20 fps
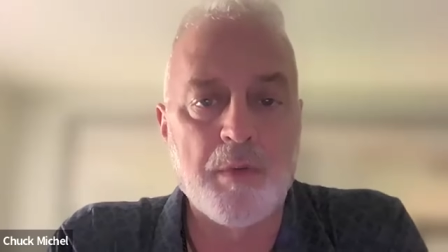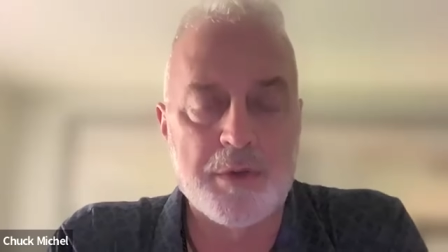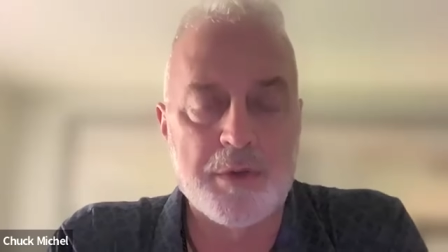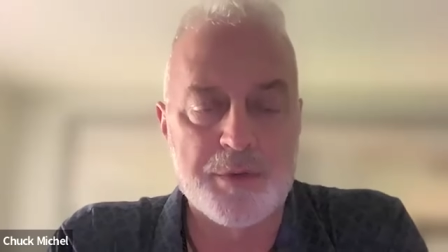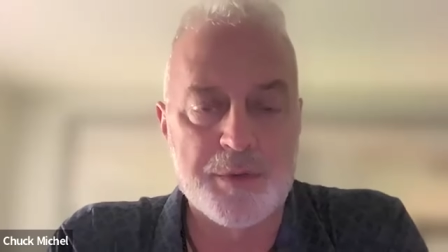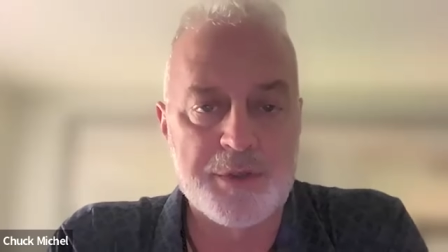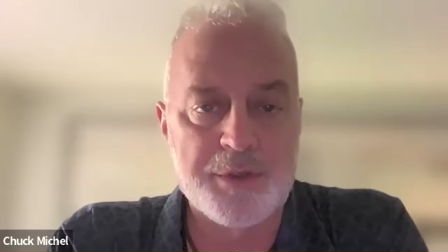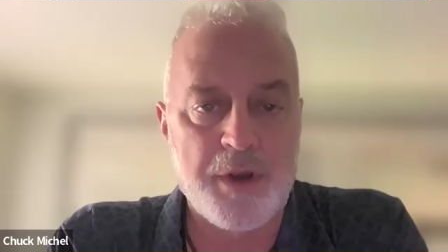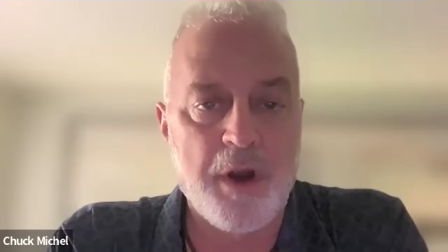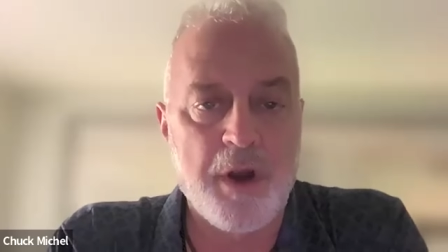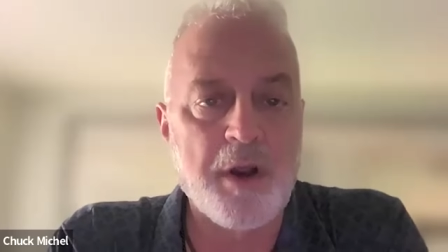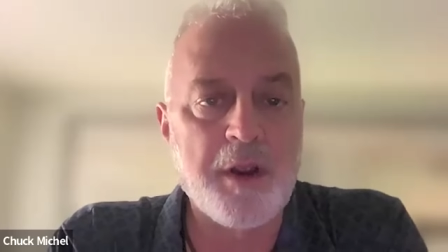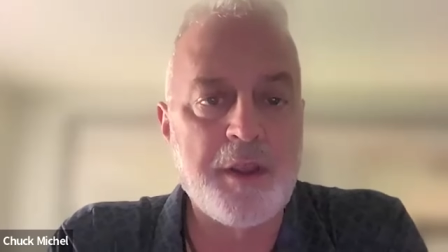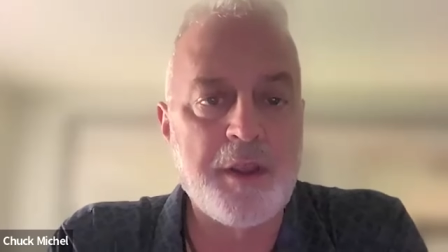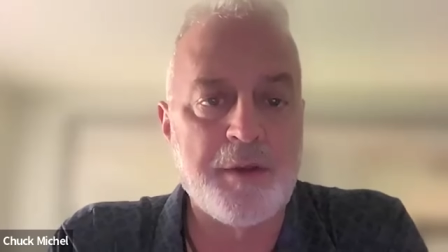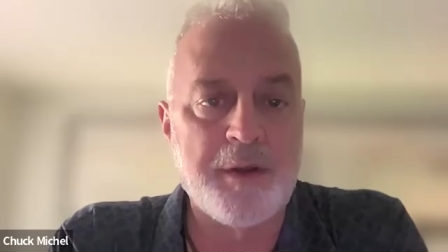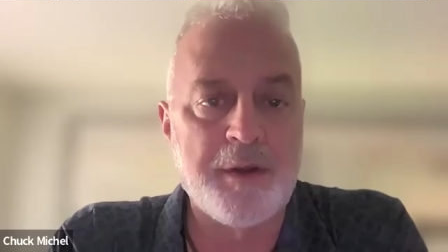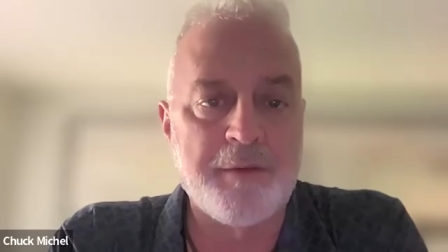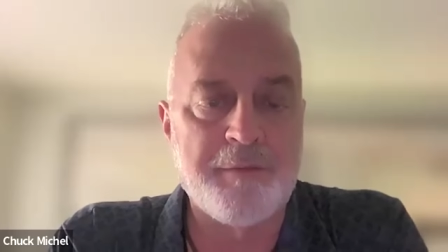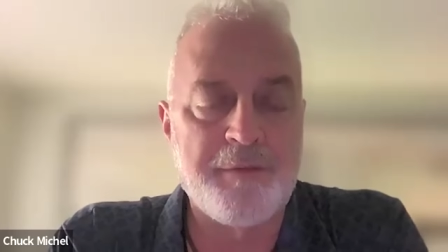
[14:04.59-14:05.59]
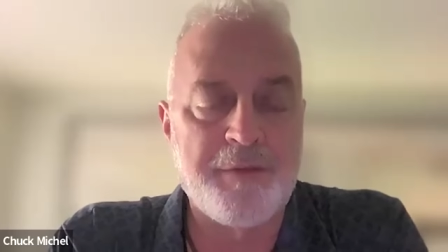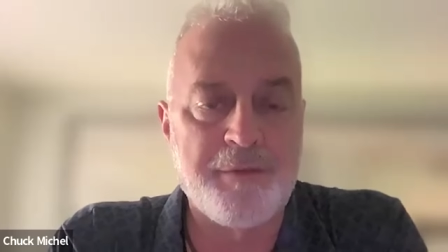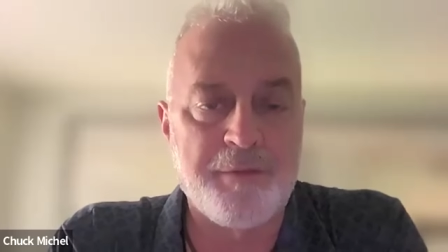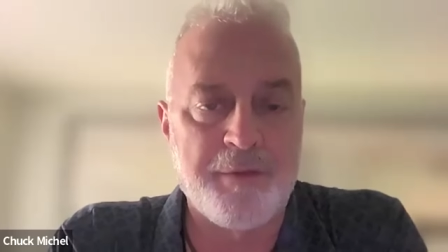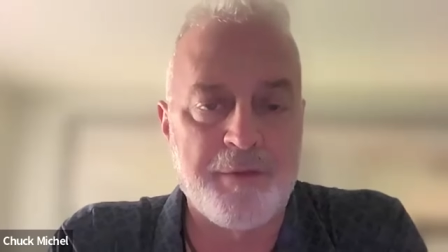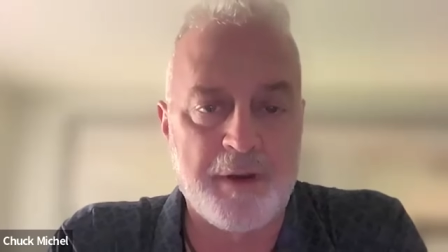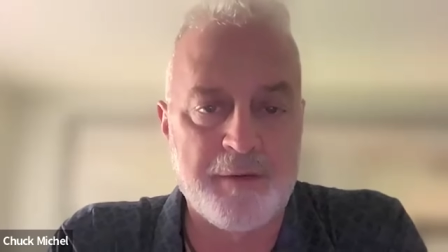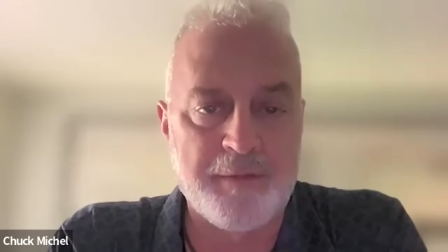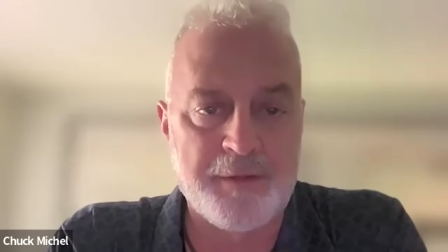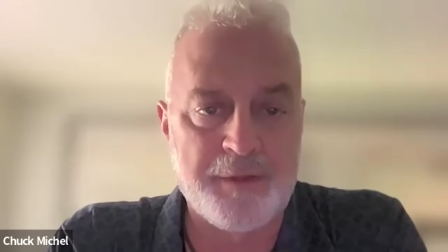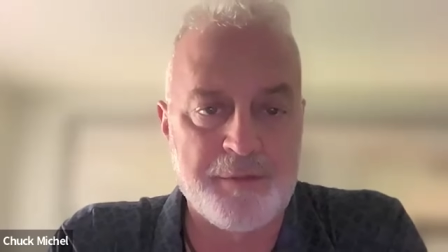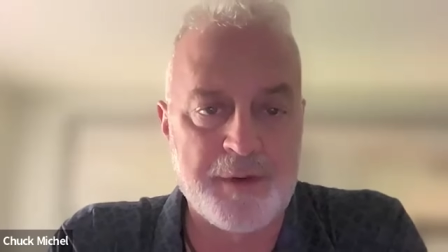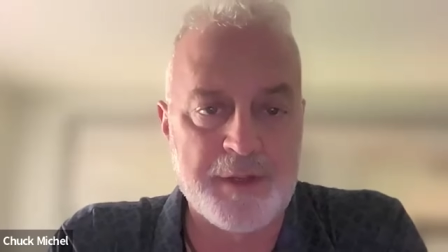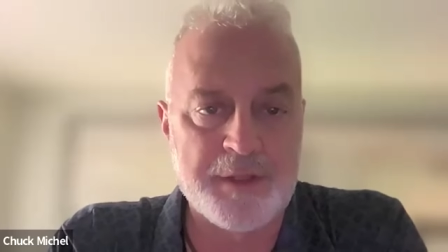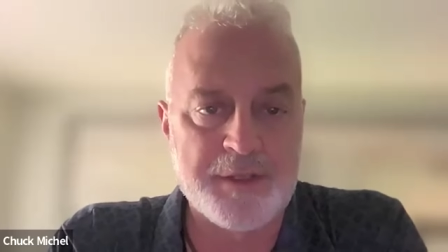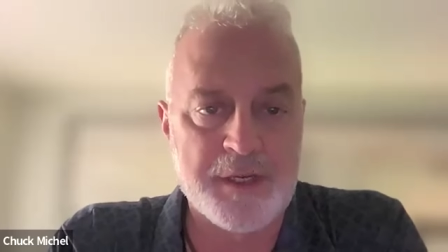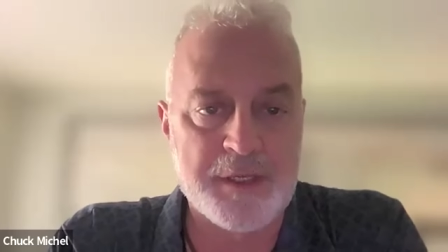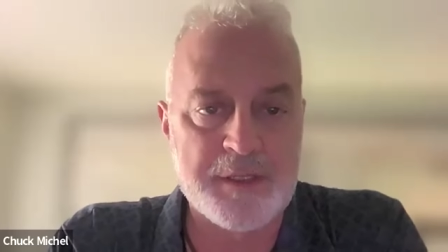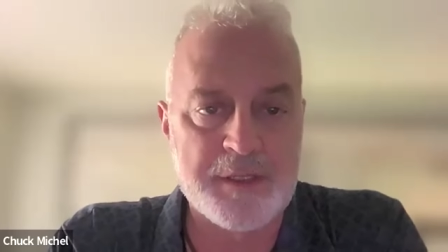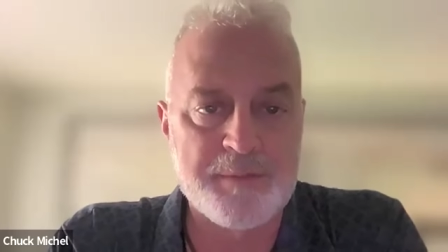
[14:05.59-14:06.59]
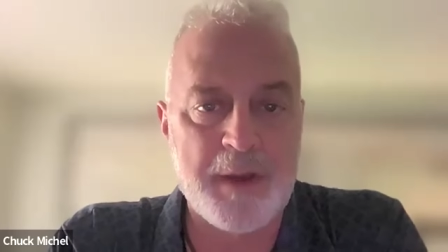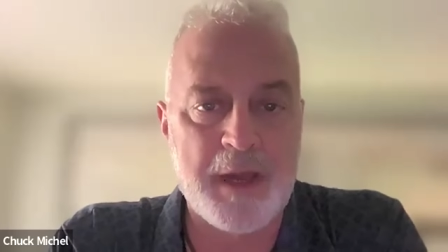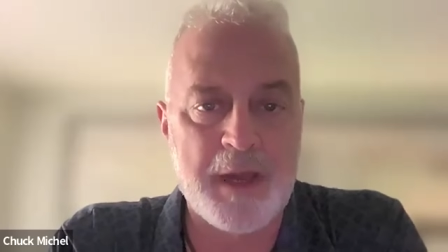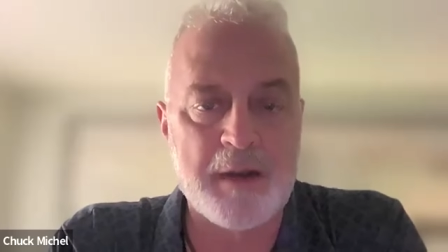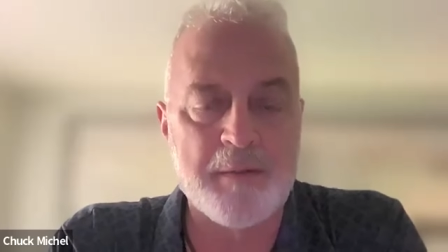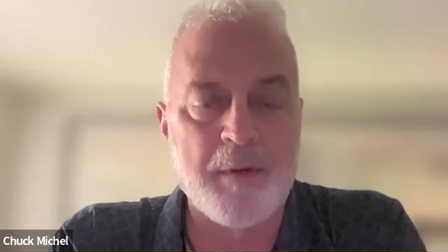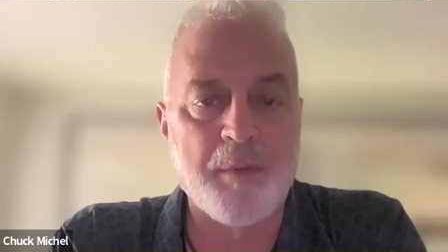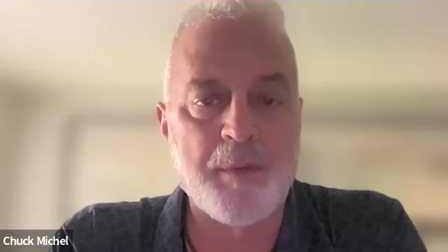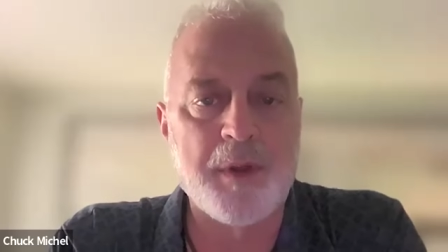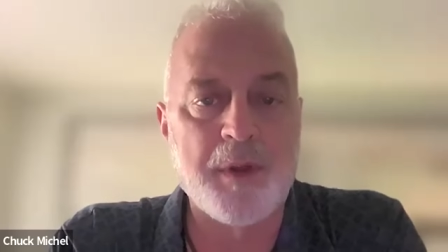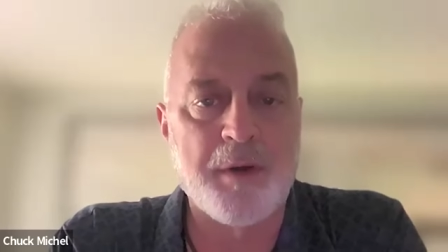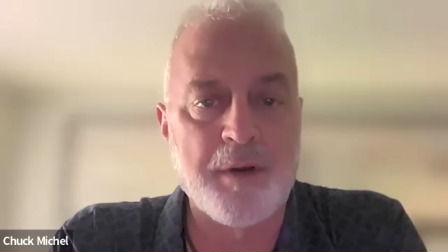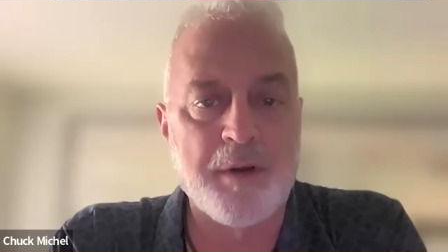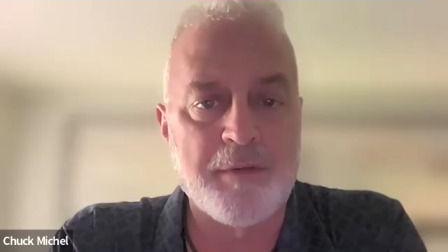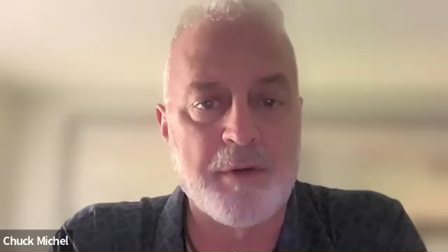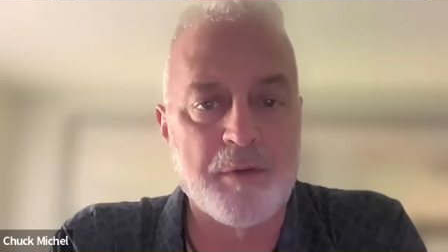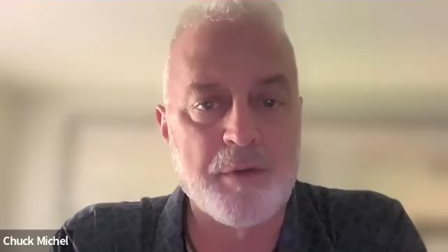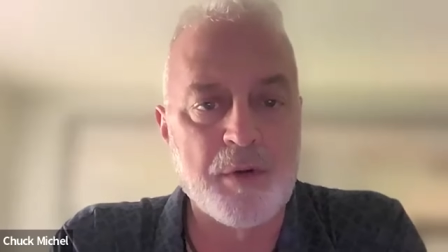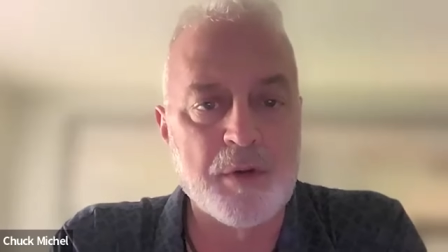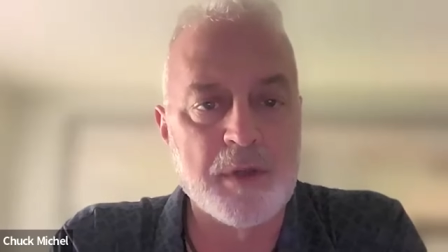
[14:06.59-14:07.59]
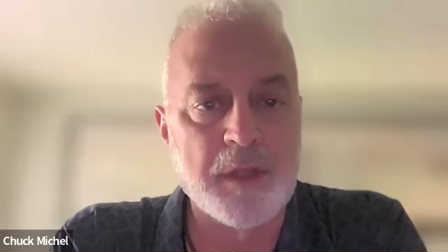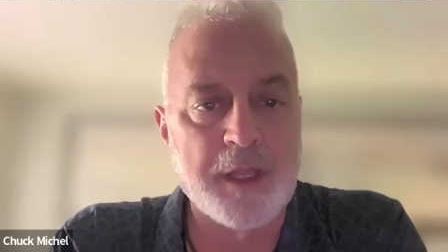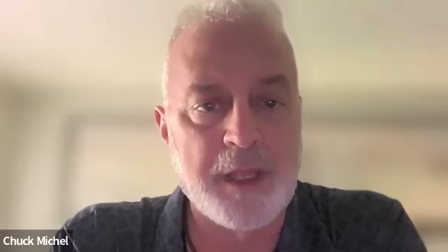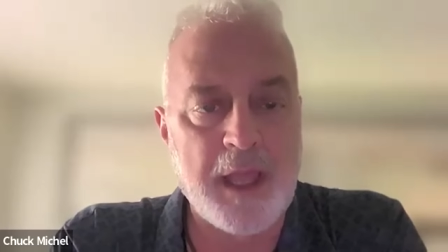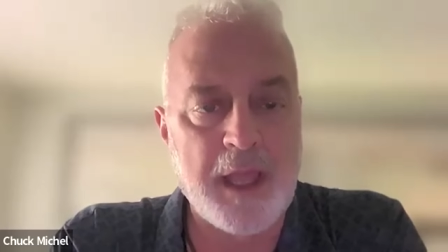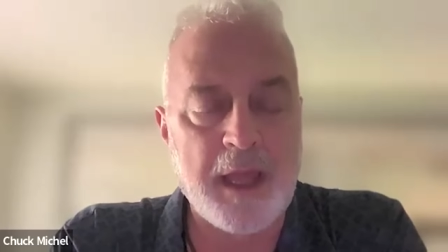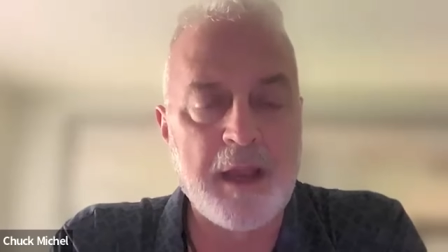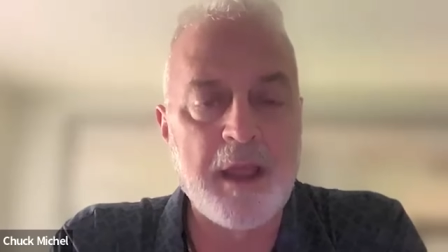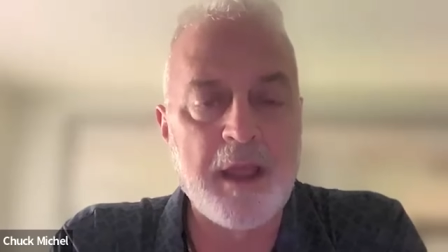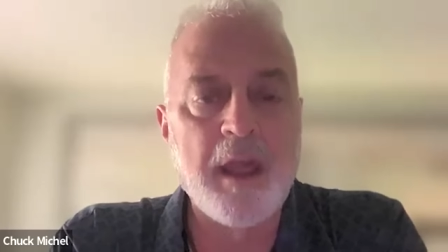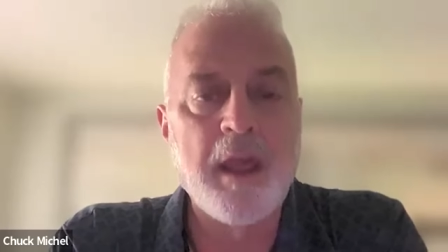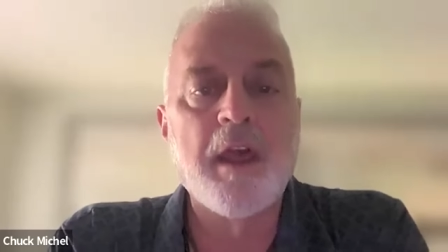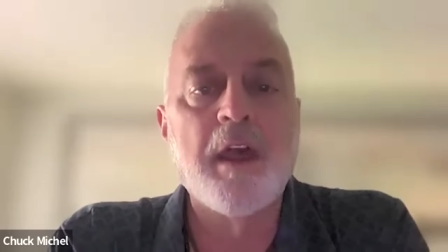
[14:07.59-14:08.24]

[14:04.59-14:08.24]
which was argued in front of a three judge panel, but we don't have a ruling yet.